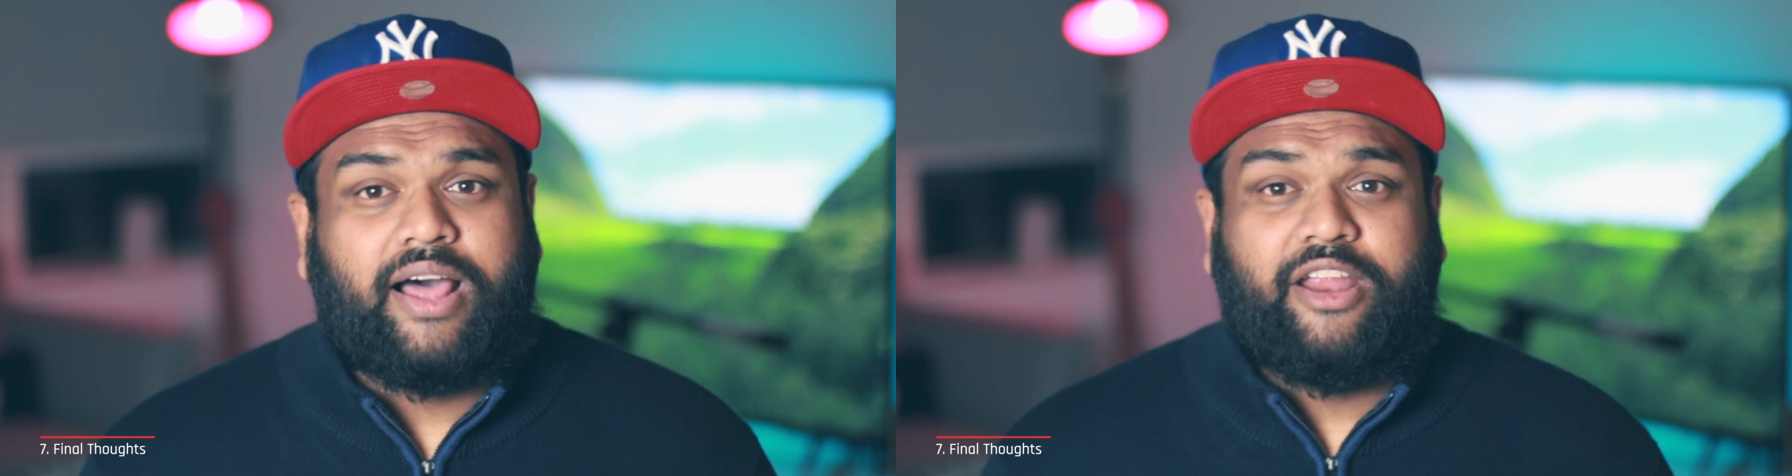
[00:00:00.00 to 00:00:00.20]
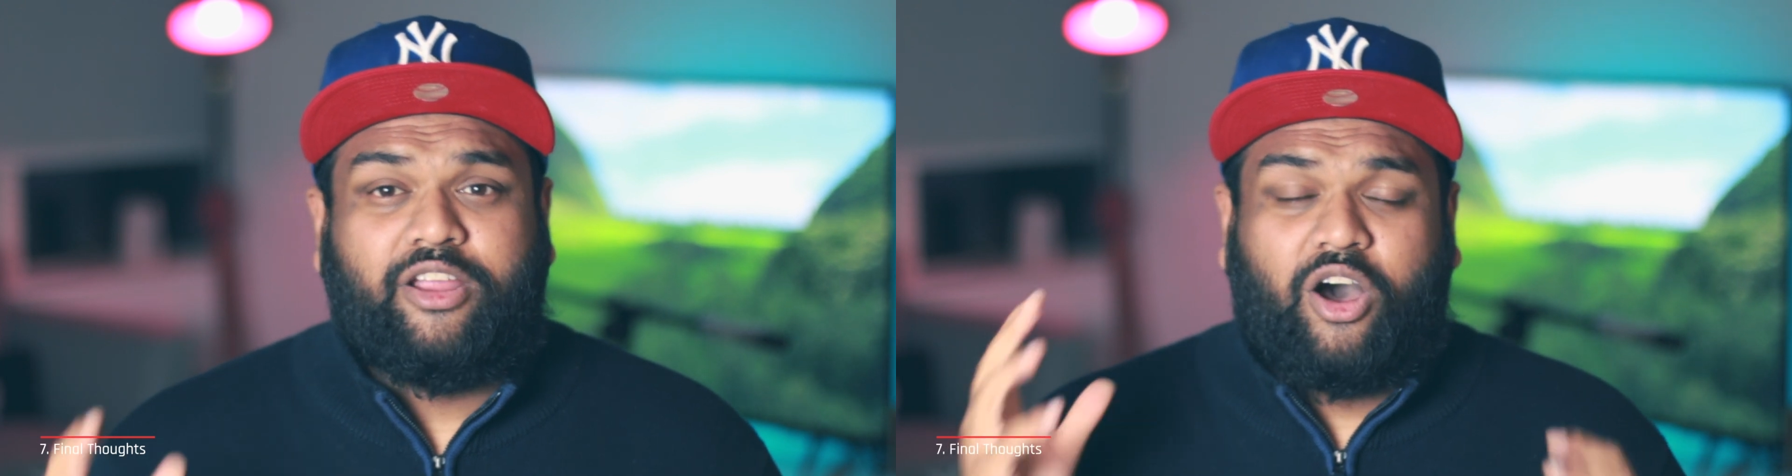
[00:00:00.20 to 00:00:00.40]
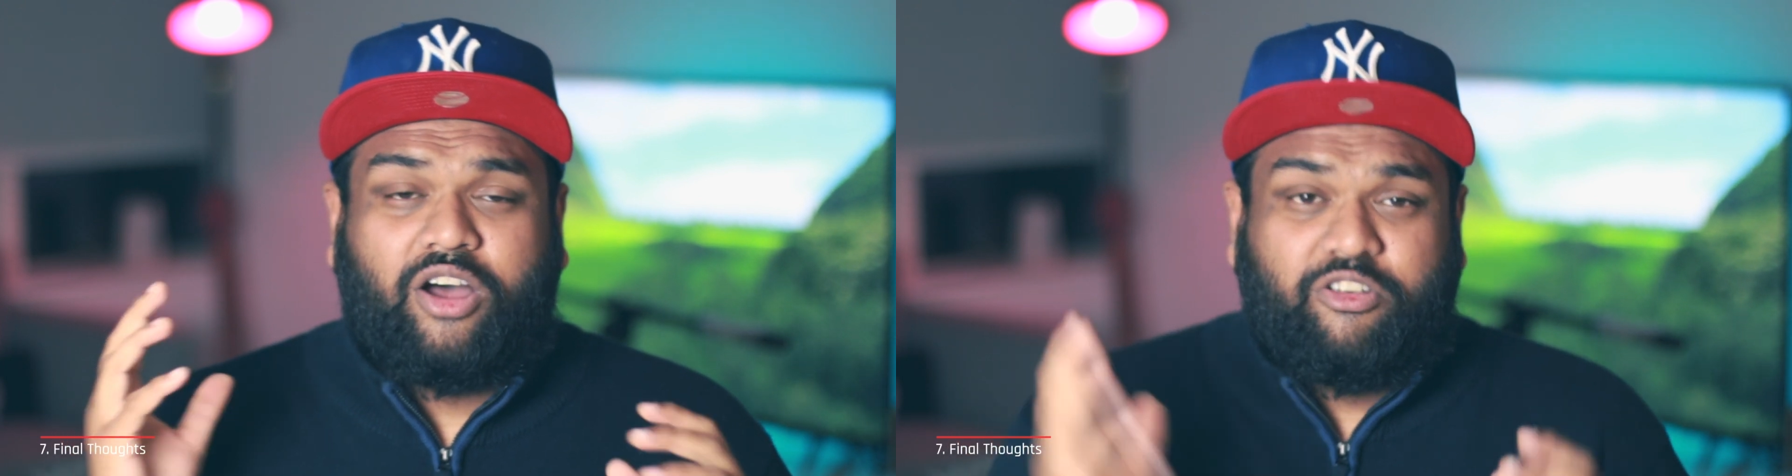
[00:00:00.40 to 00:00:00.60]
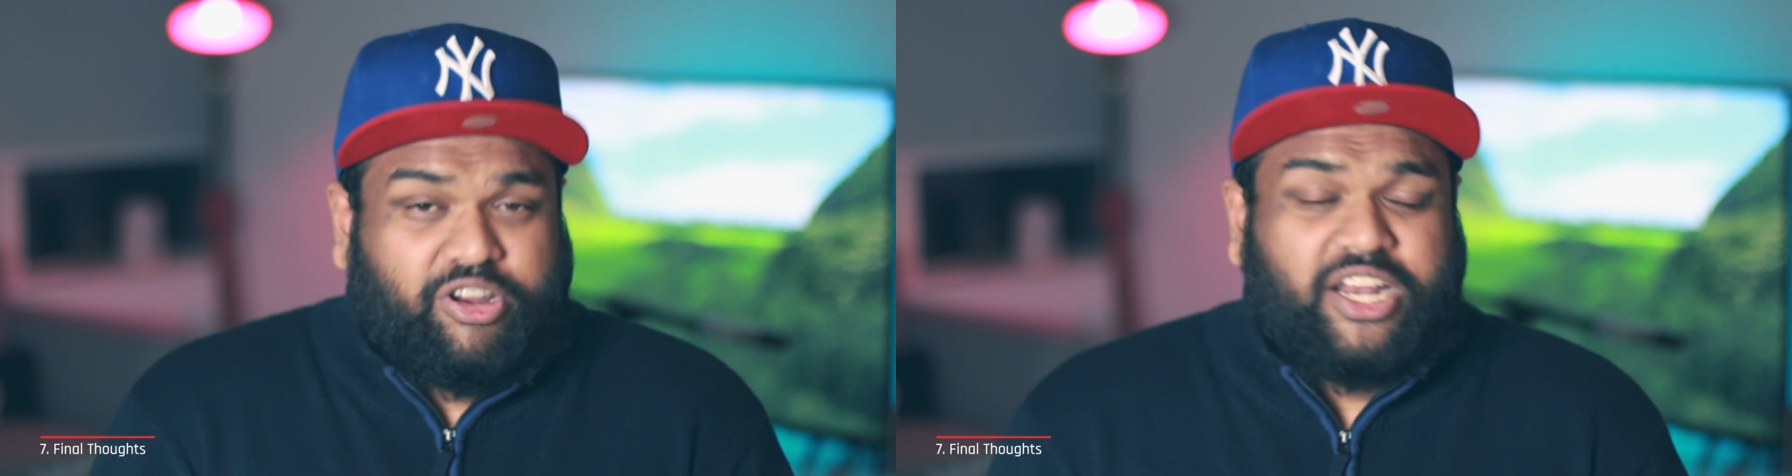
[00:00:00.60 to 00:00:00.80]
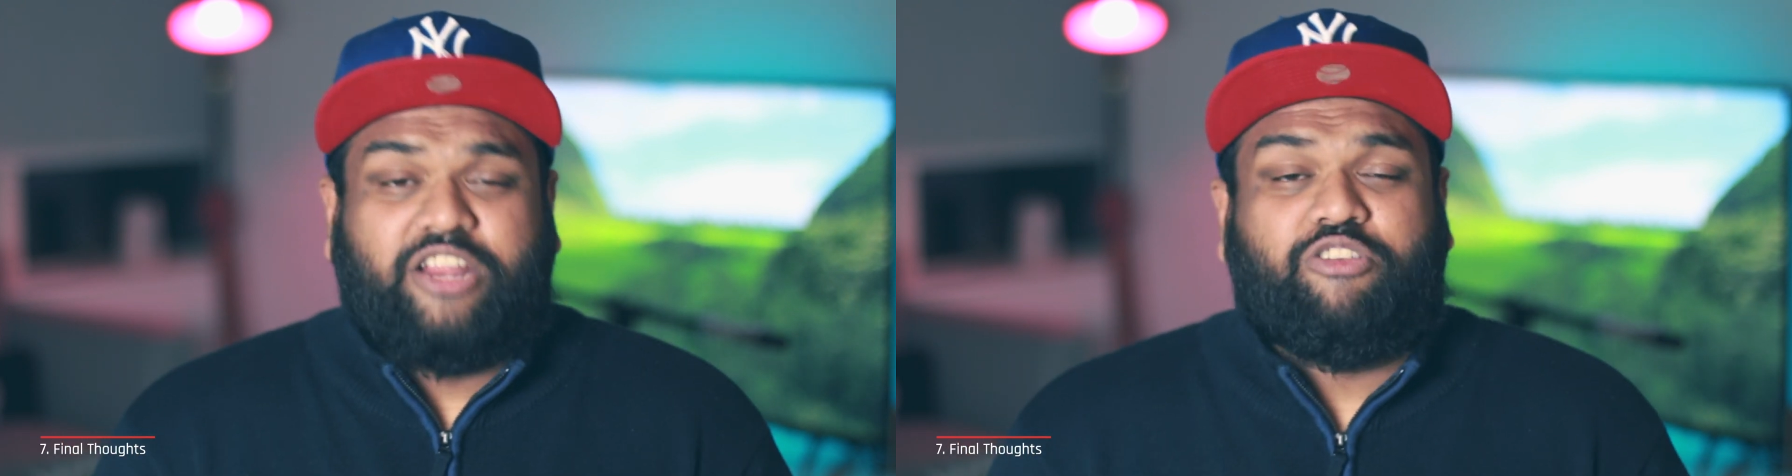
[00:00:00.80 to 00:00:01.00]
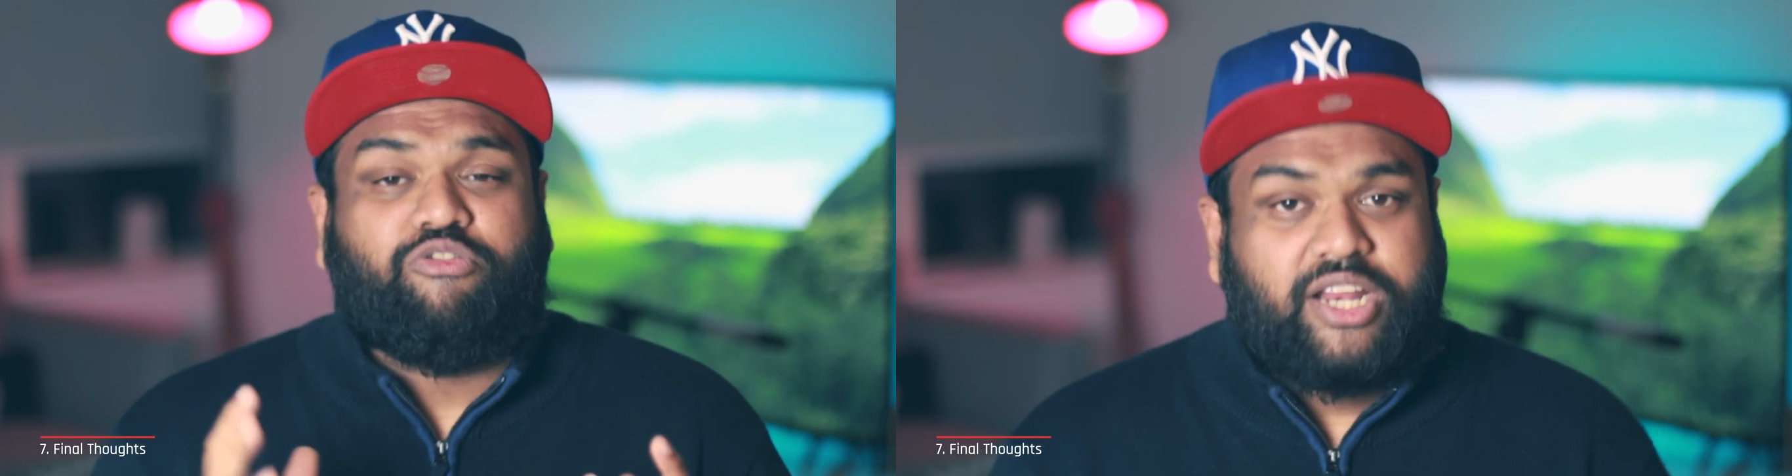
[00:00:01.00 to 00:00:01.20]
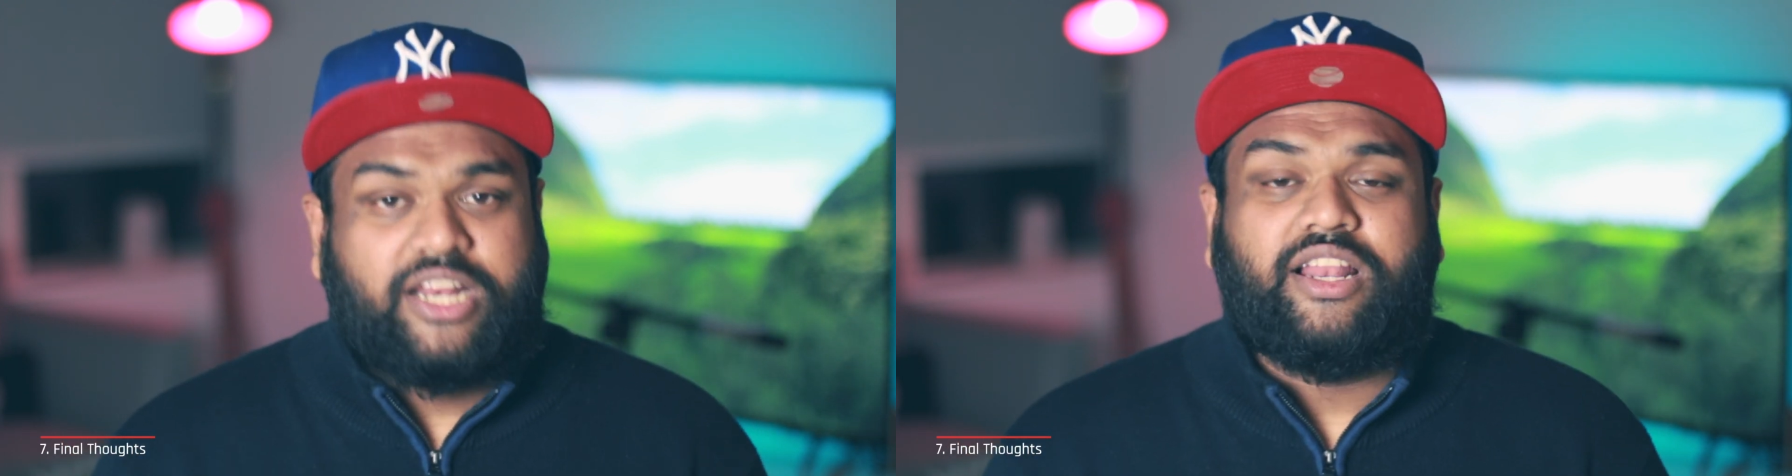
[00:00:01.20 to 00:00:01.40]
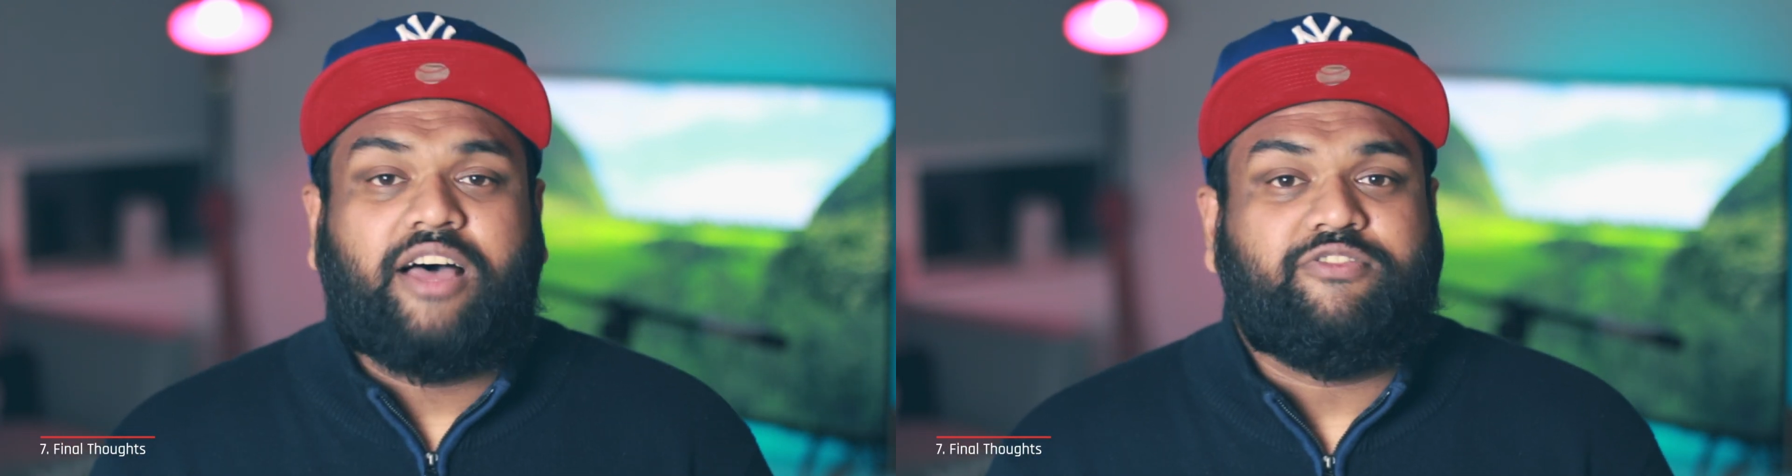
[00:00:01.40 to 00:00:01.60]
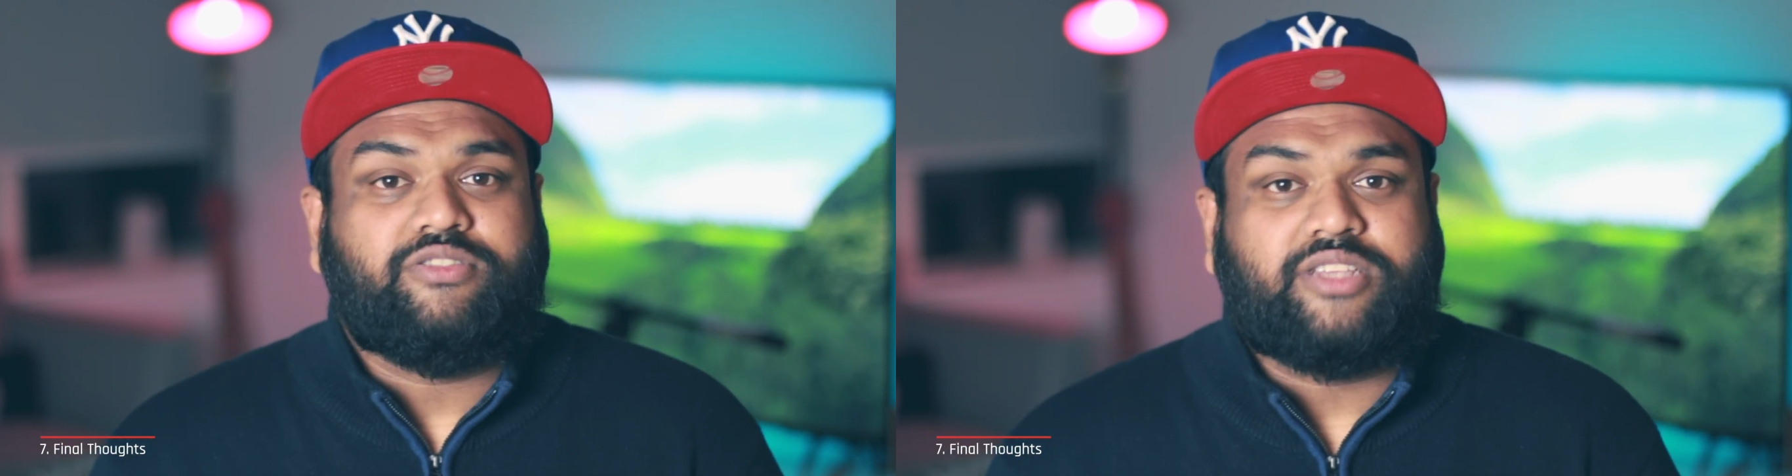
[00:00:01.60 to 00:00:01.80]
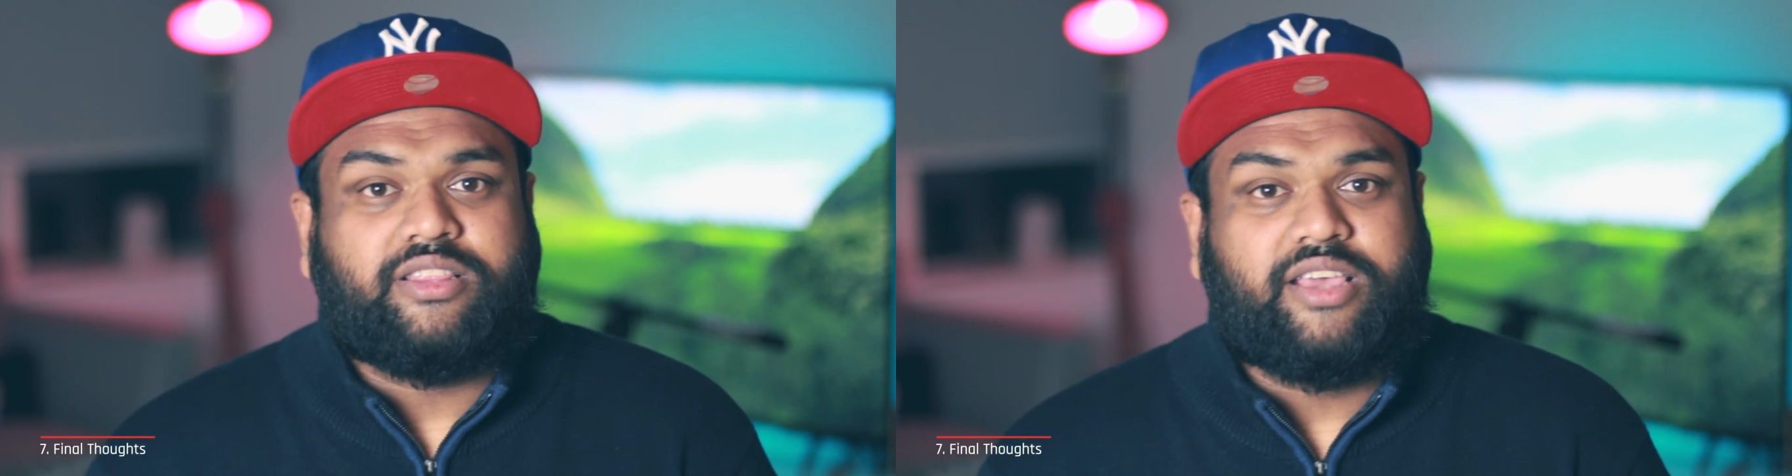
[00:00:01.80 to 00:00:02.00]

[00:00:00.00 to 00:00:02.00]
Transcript: I really loved using